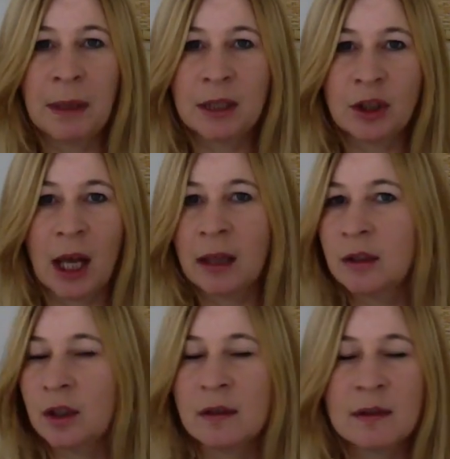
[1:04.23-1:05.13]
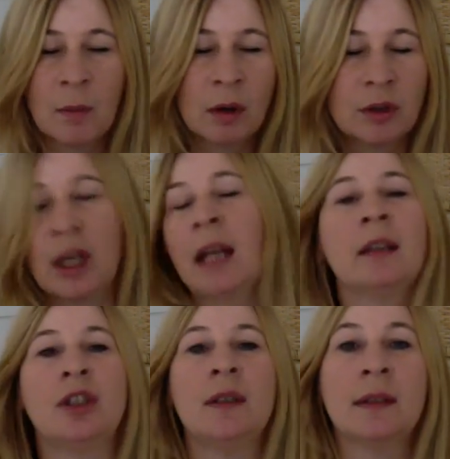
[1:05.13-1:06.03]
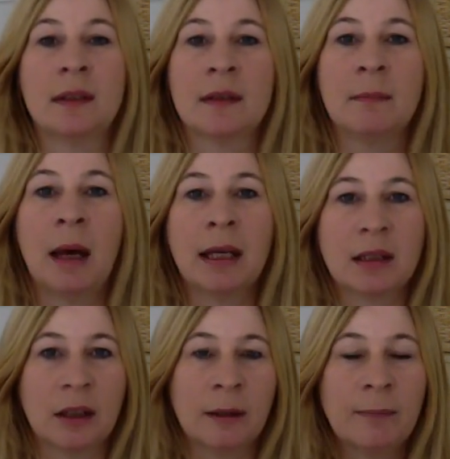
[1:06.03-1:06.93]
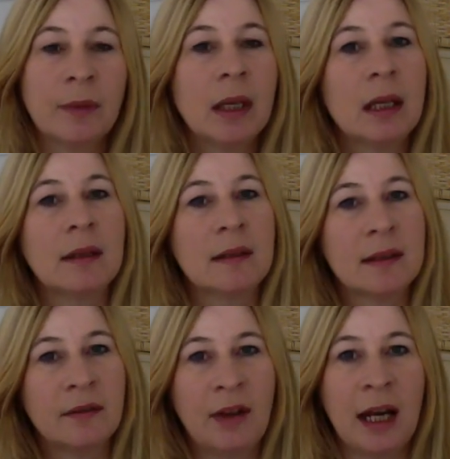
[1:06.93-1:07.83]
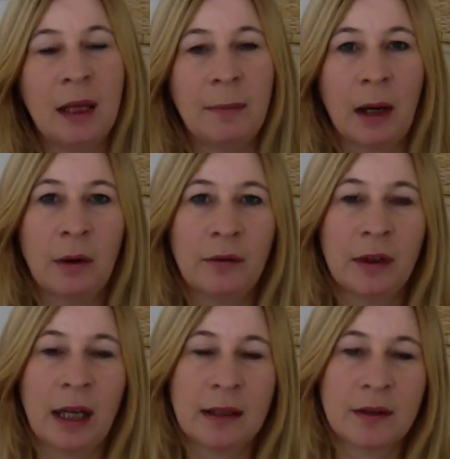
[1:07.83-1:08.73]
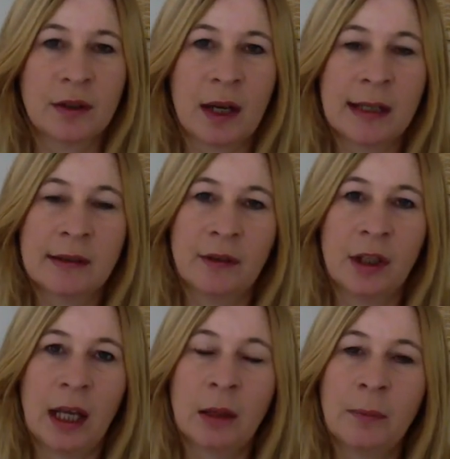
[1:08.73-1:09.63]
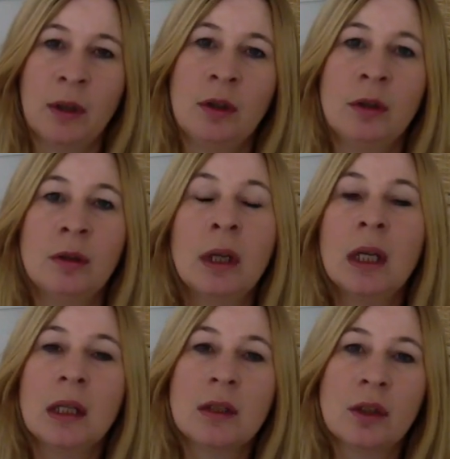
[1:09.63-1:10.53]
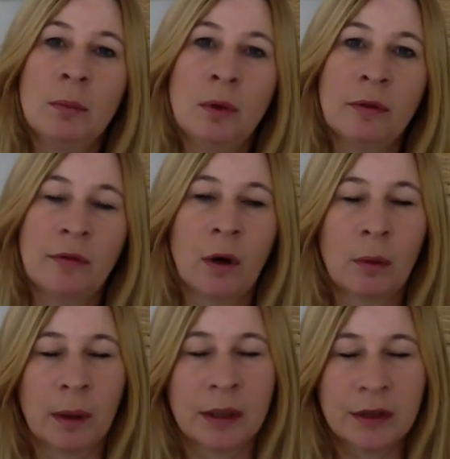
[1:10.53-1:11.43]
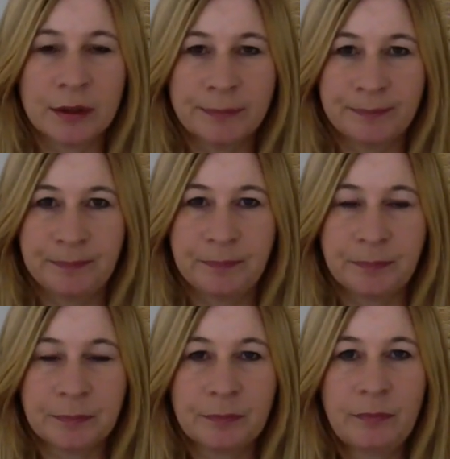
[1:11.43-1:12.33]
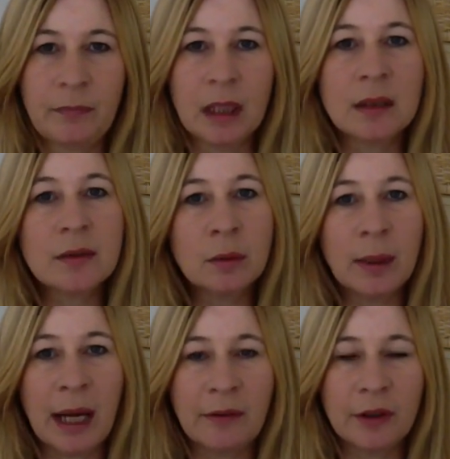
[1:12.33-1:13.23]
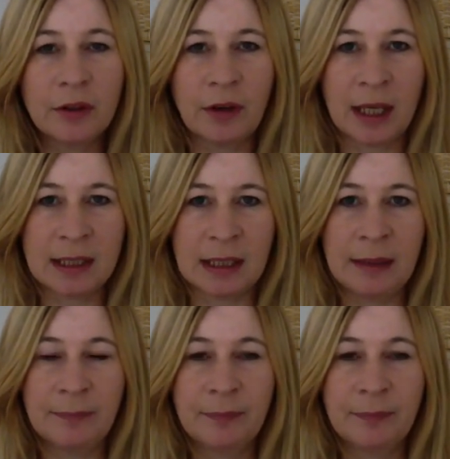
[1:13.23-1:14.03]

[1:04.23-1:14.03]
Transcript: big challenges, small challenges, it doesn't matter. This is a very powerful exercise for helping you to move forward. So whenever you're ready,